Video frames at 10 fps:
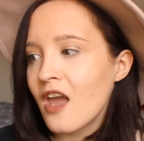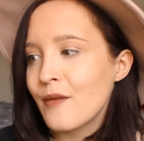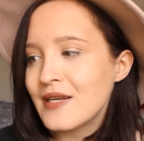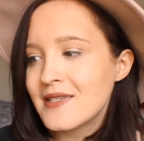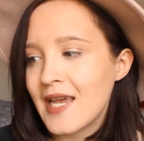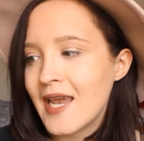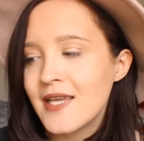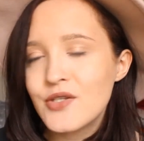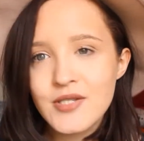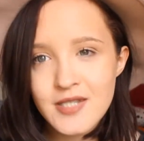I say
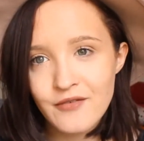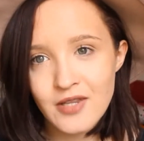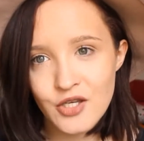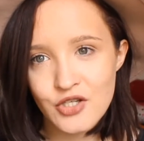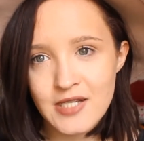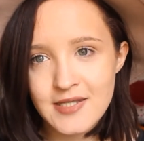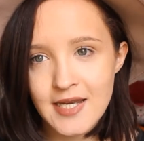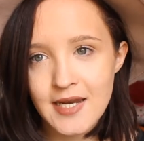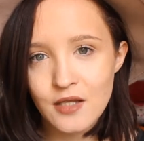it does sound really interesting.